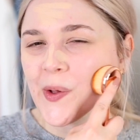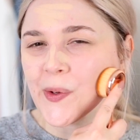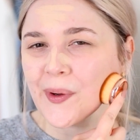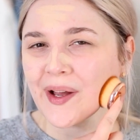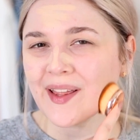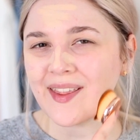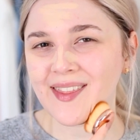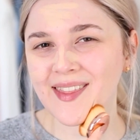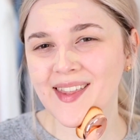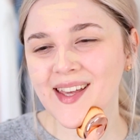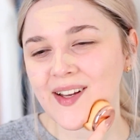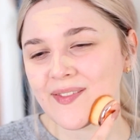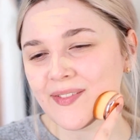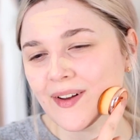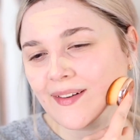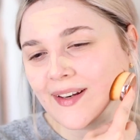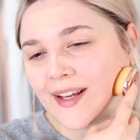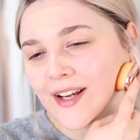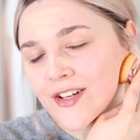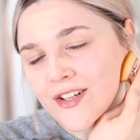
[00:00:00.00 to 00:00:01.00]
quite a thick
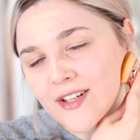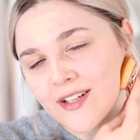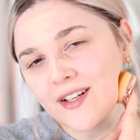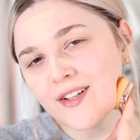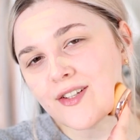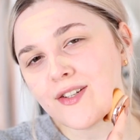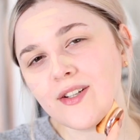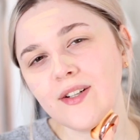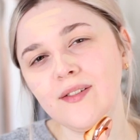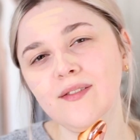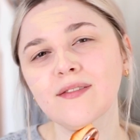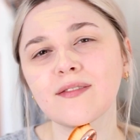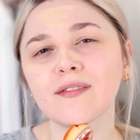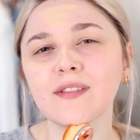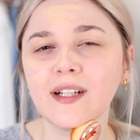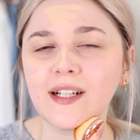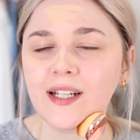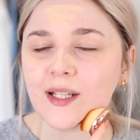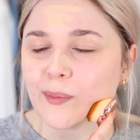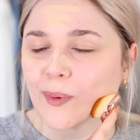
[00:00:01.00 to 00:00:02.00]
foundation because you can
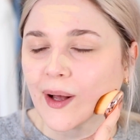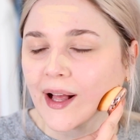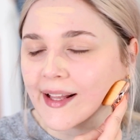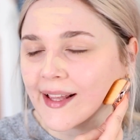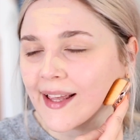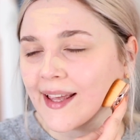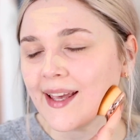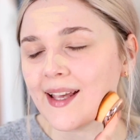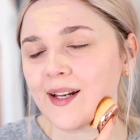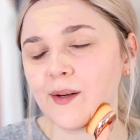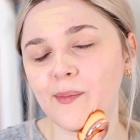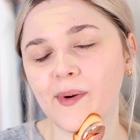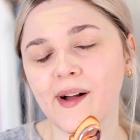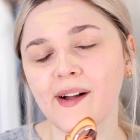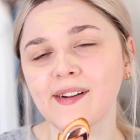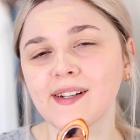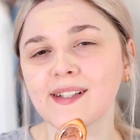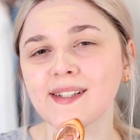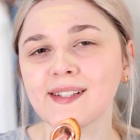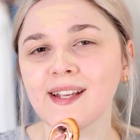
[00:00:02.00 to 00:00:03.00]
really work it in,
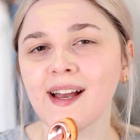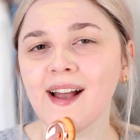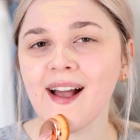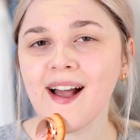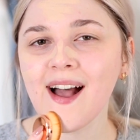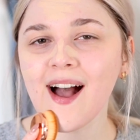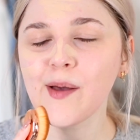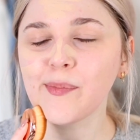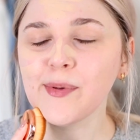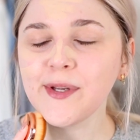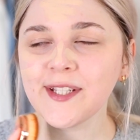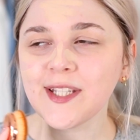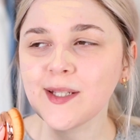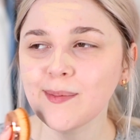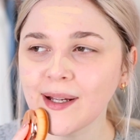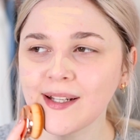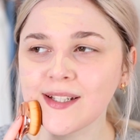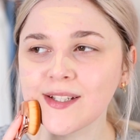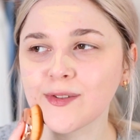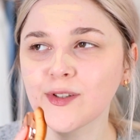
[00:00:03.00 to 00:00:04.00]
whereas a Beauty
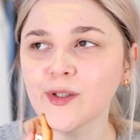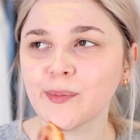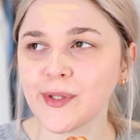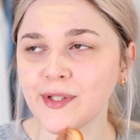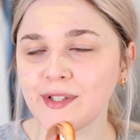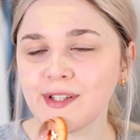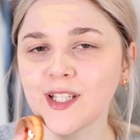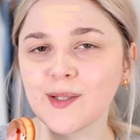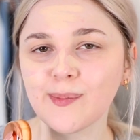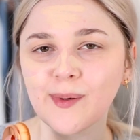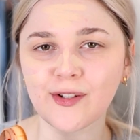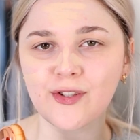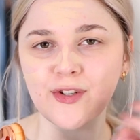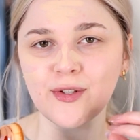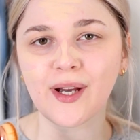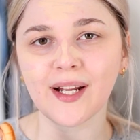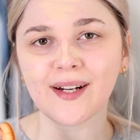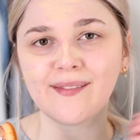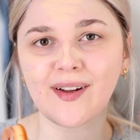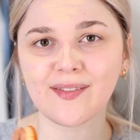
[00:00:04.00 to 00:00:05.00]
Blender or Beauty Sponge,
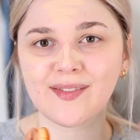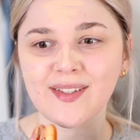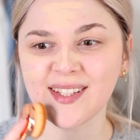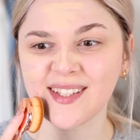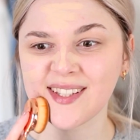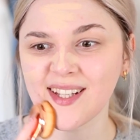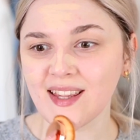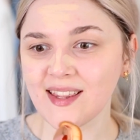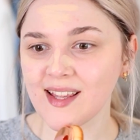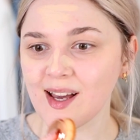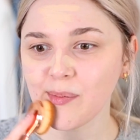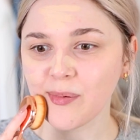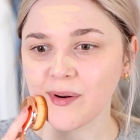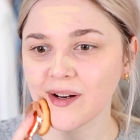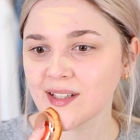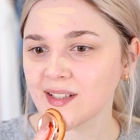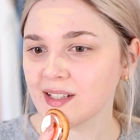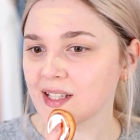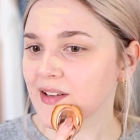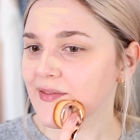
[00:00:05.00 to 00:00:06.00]
you kind of have to sit there
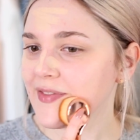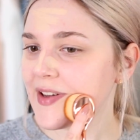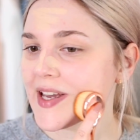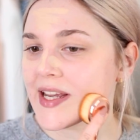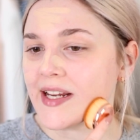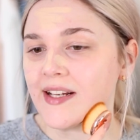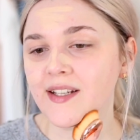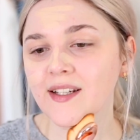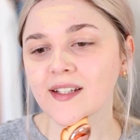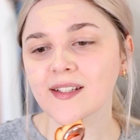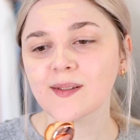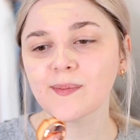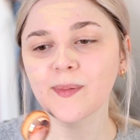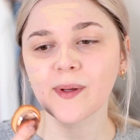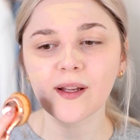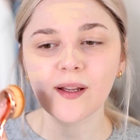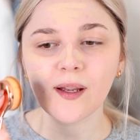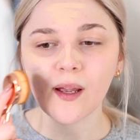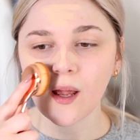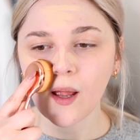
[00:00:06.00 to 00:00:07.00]
pressing it for ages,
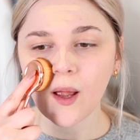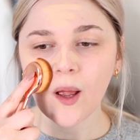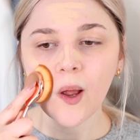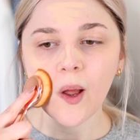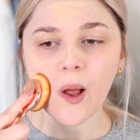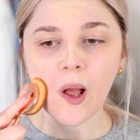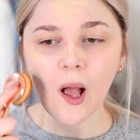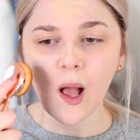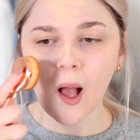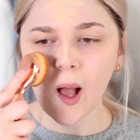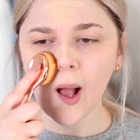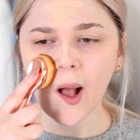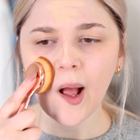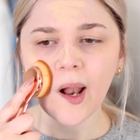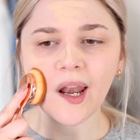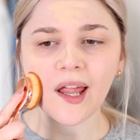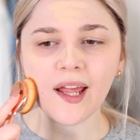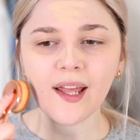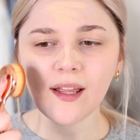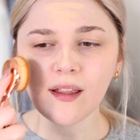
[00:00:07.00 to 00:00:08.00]
but
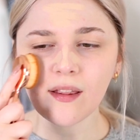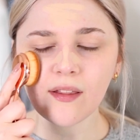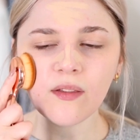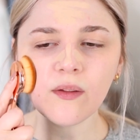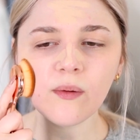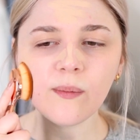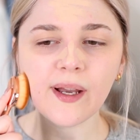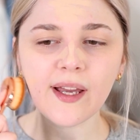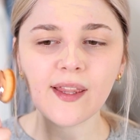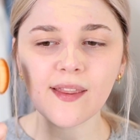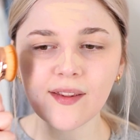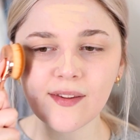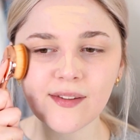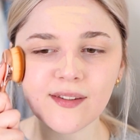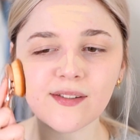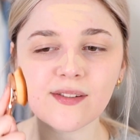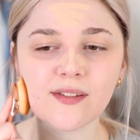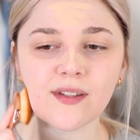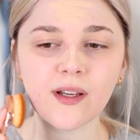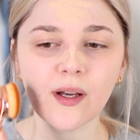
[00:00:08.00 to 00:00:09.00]
I like the way
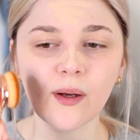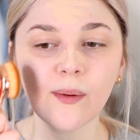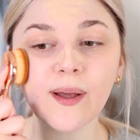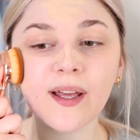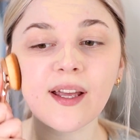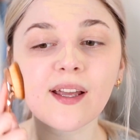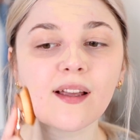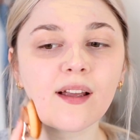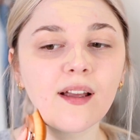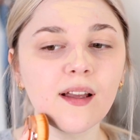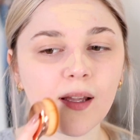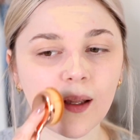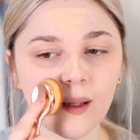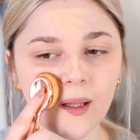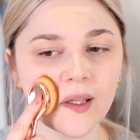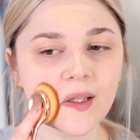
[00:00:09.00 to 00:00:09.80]
this is going.